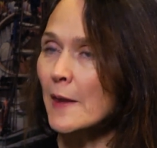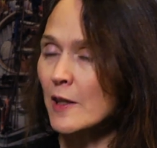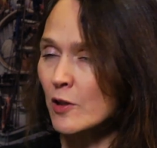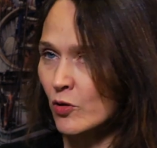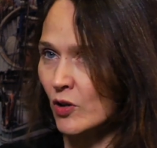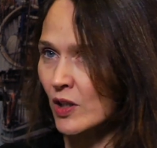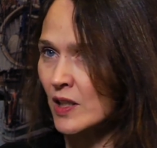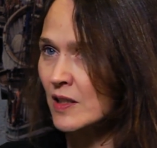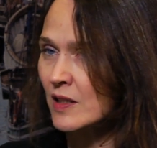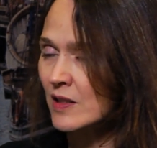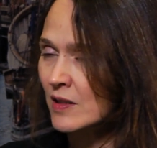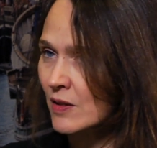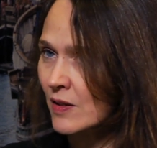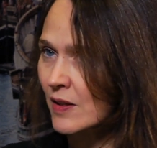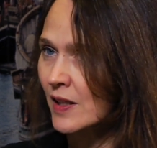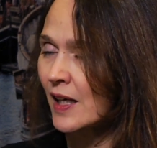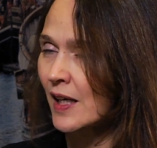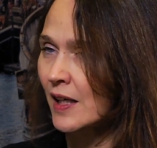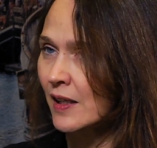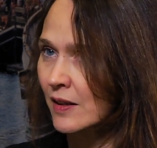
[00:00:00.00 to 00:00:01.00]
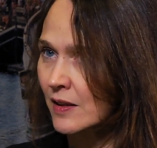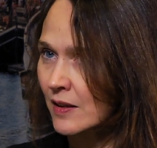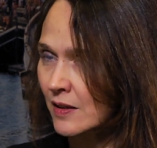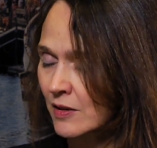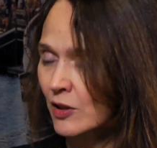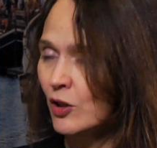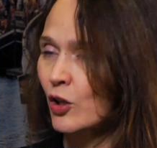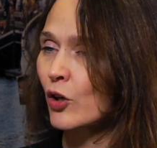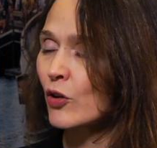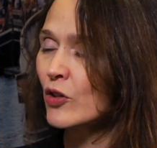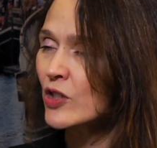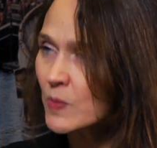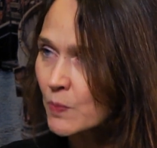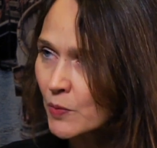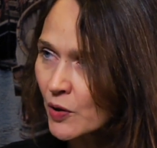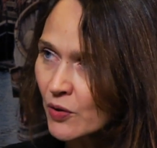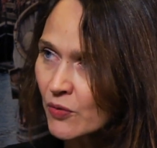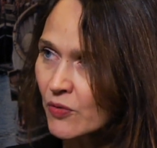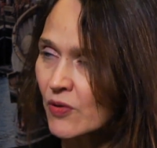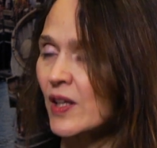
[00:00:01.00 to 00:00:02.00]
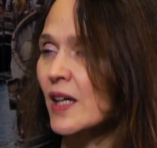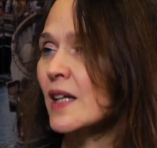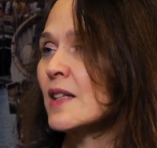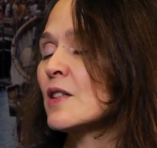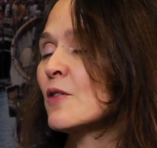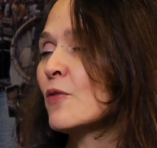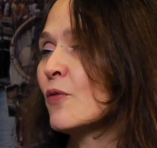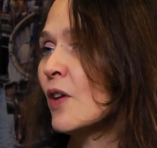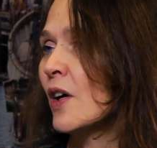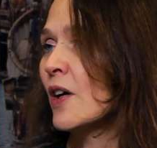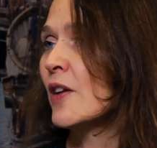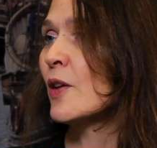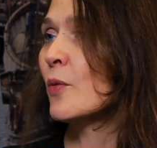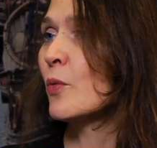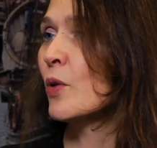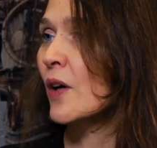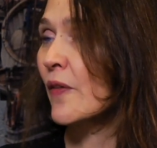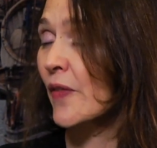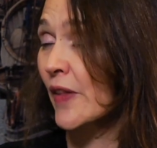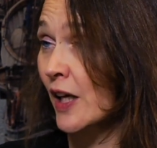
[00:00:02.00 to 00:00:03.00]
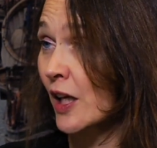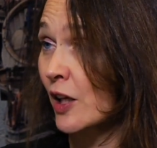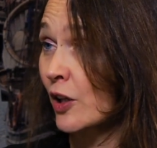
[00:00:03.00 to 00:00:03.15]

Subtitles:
trying to then, to correspond with that, define the work that